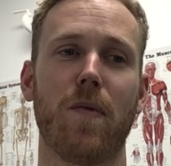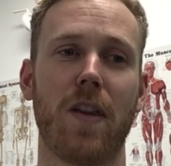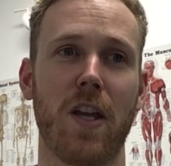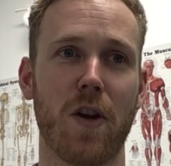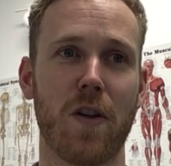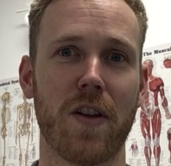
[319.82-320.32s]

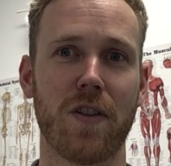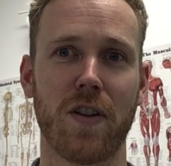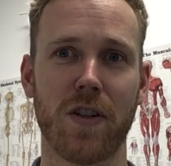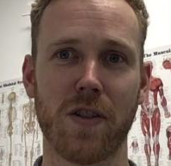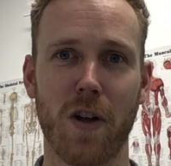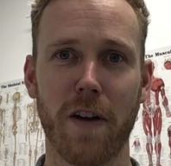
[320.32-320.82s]

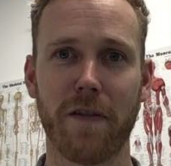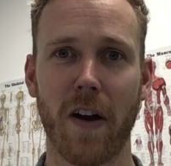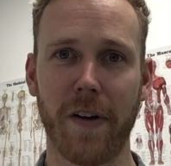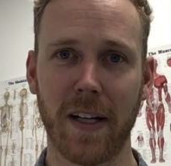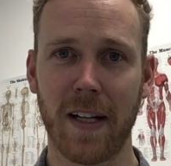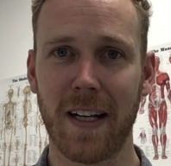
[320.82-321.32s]
There's not a
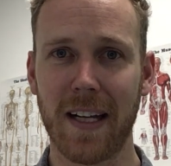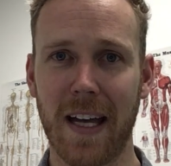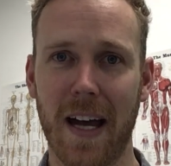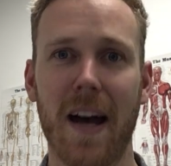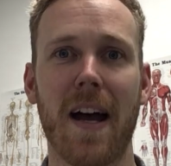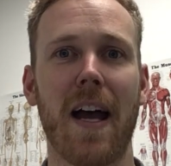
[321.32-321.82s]
very
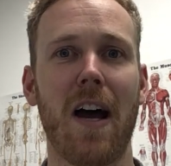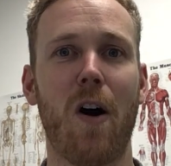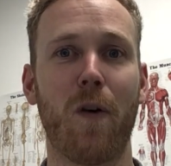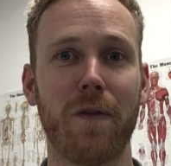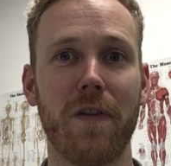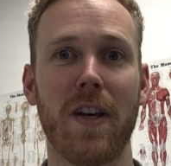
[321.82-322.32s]
clear,
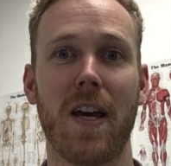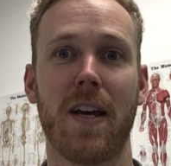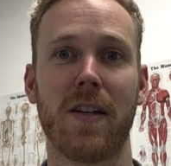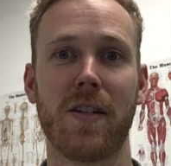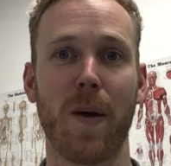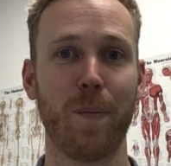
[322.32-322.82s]

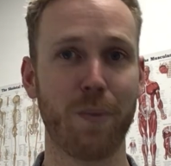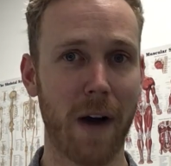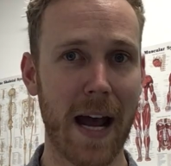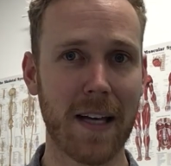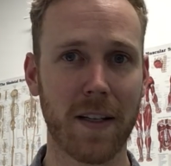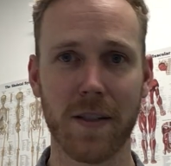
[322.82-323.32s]
obvious
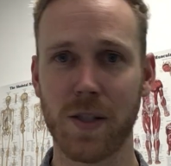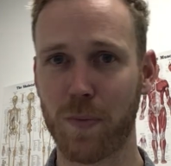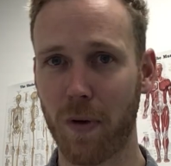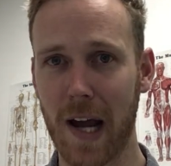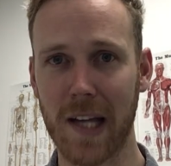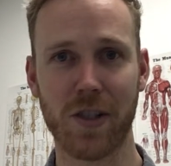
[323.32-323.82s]
break,
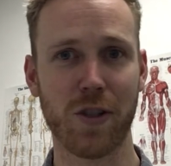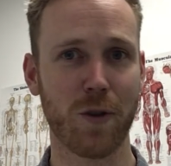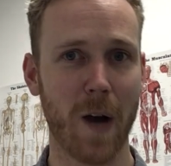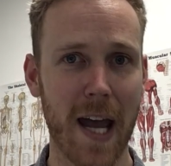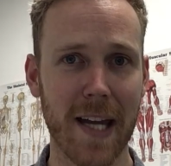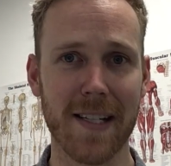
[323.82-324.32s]
sprain,
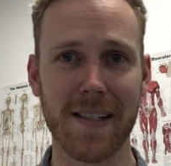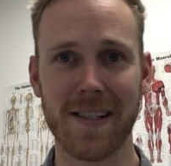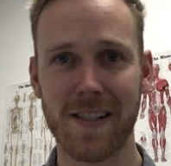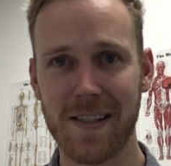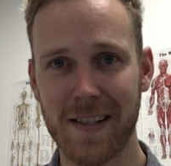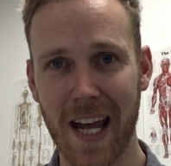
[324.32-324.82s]
strain,
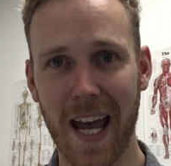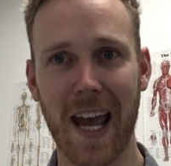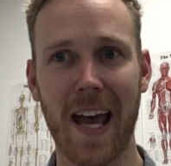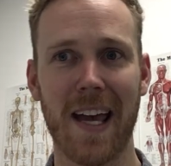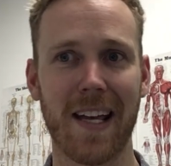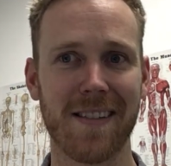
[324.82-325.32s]

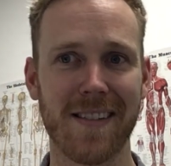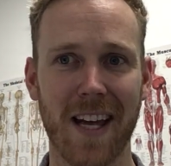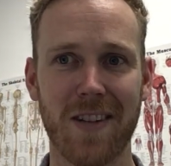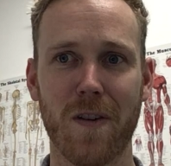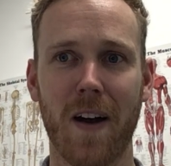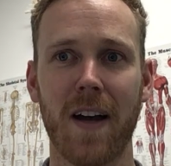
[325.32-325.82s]
tear,
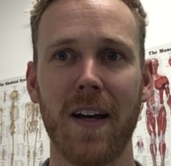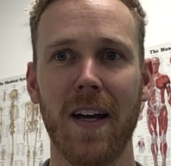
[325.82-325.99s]
etc.